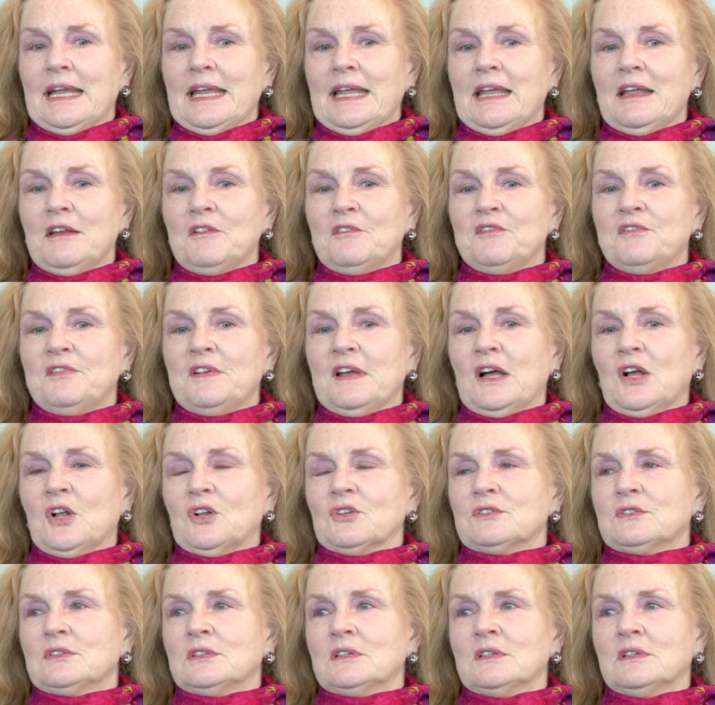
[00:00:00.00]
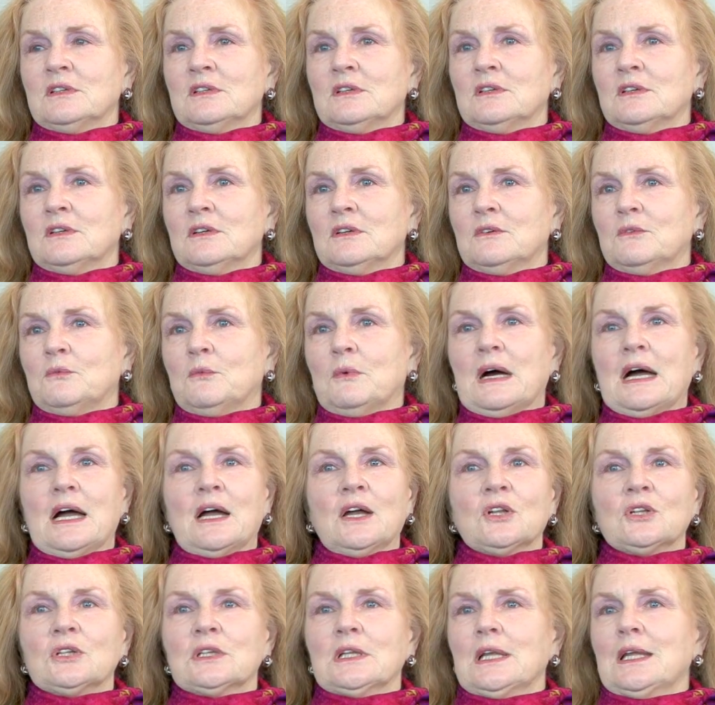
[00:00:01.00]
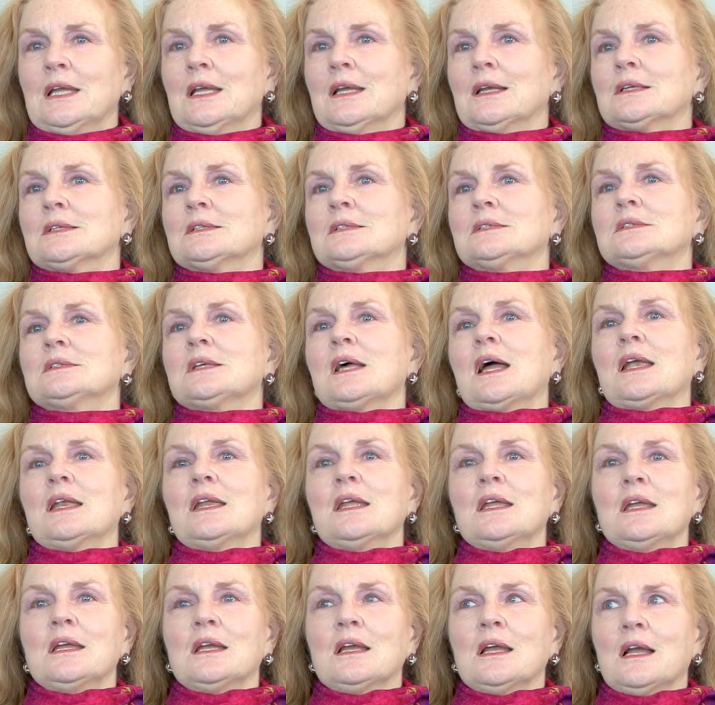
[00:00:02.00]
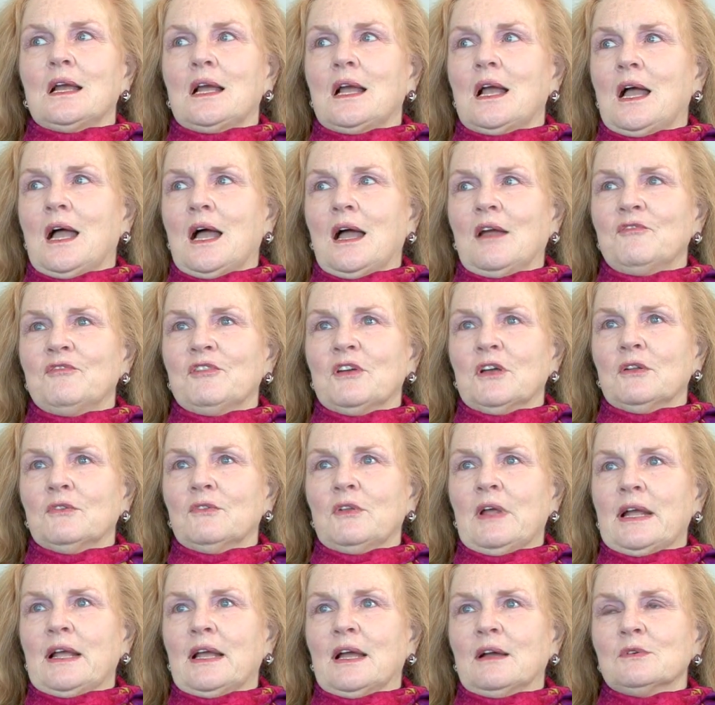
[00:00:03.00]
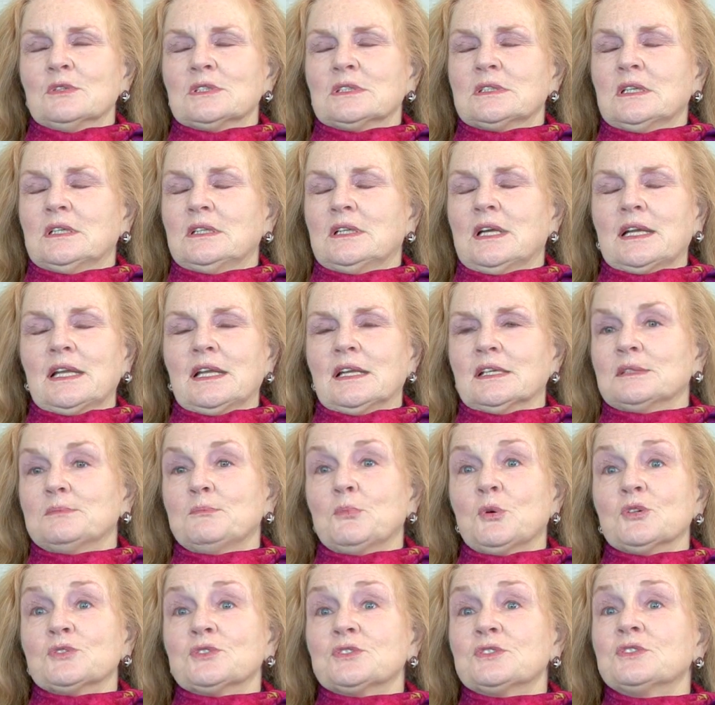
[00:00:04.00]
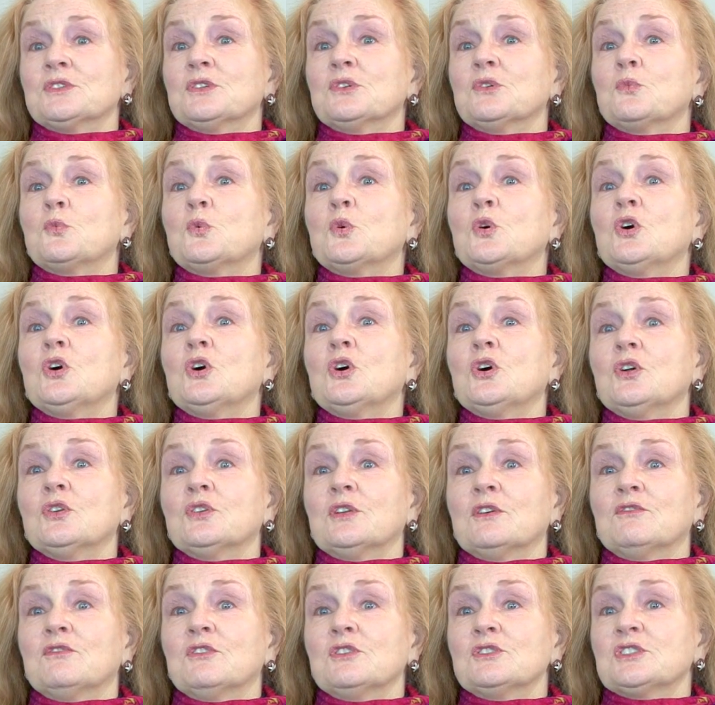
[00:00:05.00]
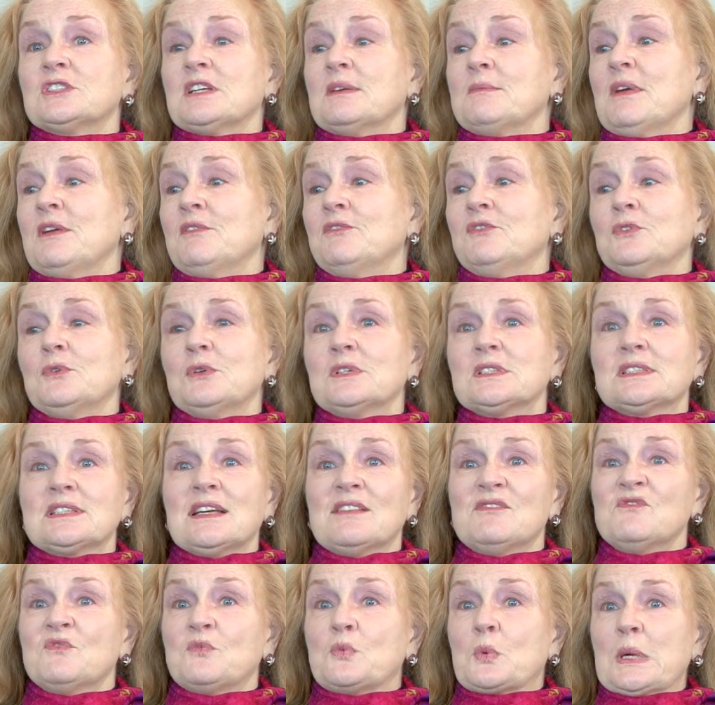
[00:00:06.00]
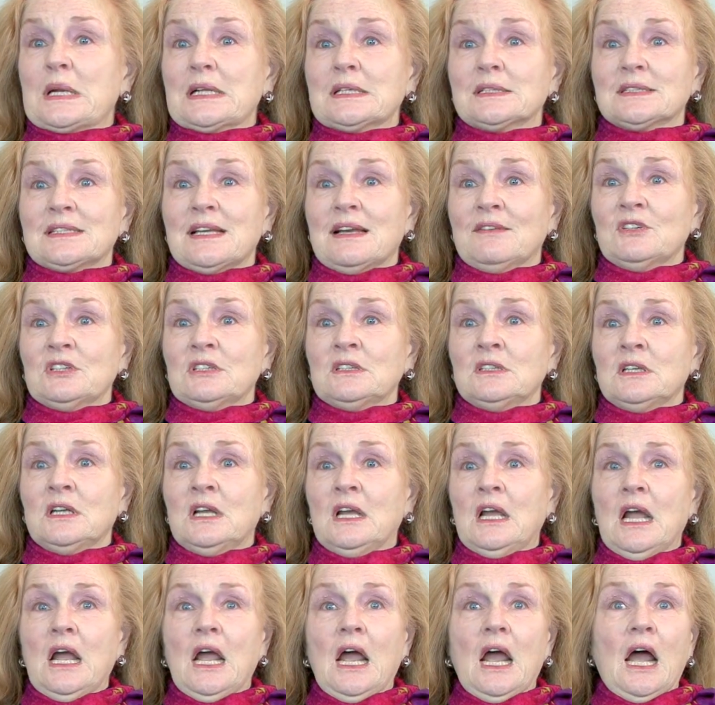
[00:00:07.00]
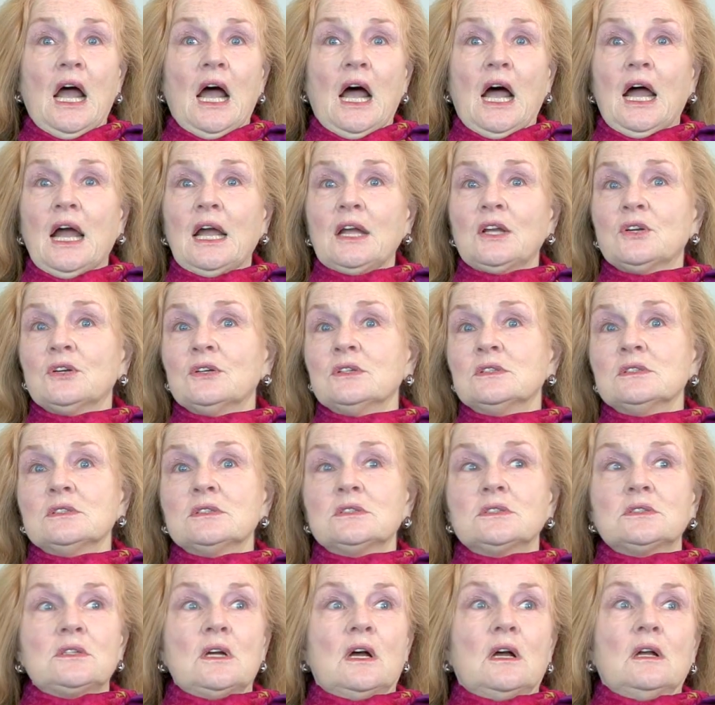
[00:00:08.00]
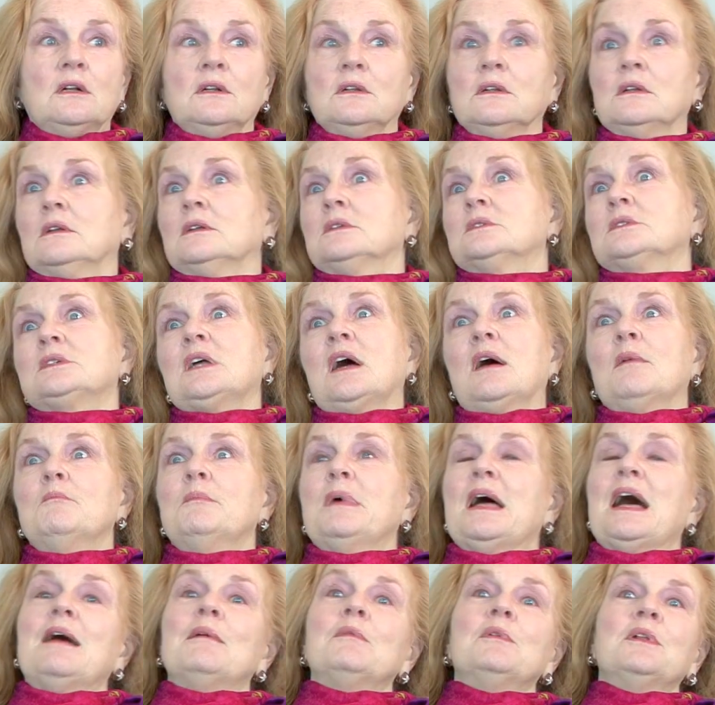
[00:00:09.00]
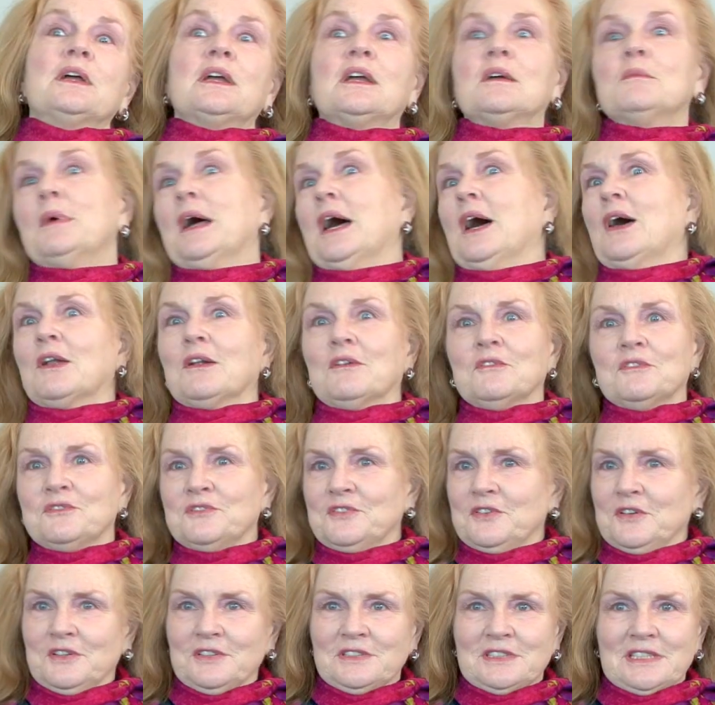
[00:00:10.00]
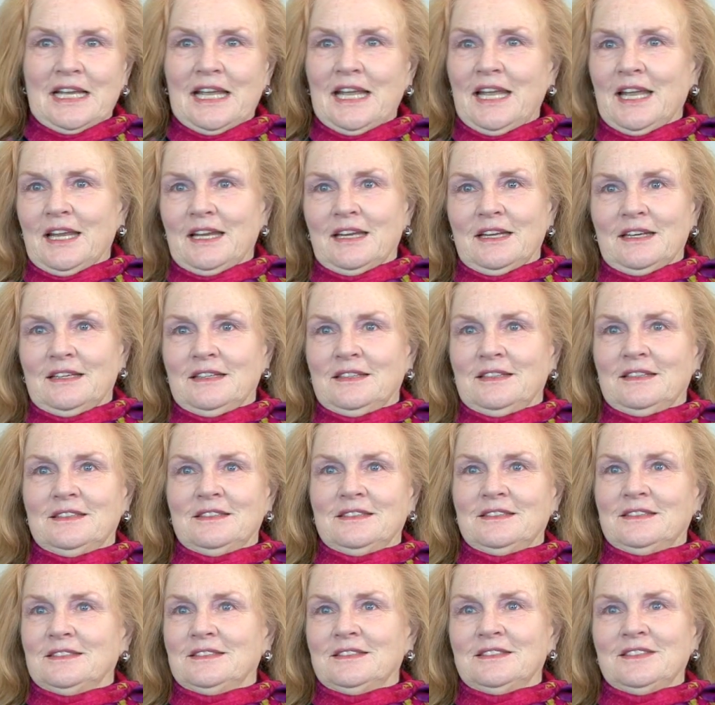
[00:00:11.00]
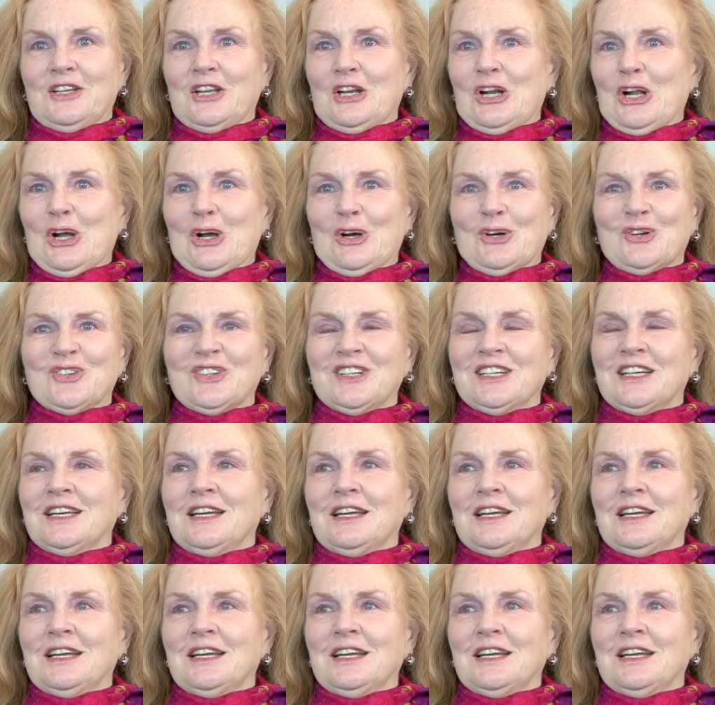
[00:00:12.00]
It felt wildly exciting. I felt like I was the luckiest person in the world. The first time I flew a 747, I couldn't stop babbling about it for a day. You know,